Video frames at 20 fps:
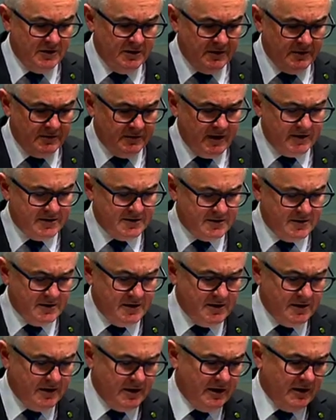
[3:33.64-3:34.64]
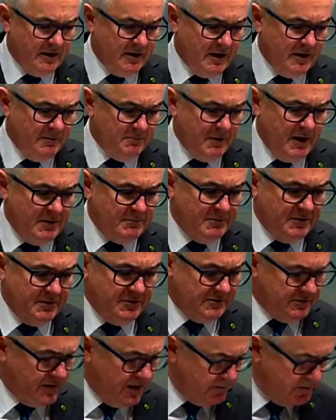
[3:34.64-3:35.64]
That's the amendment,
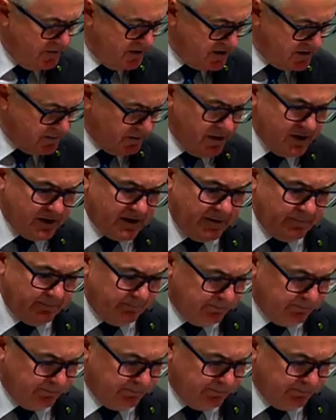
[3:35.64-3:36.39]
Deputy Speaker.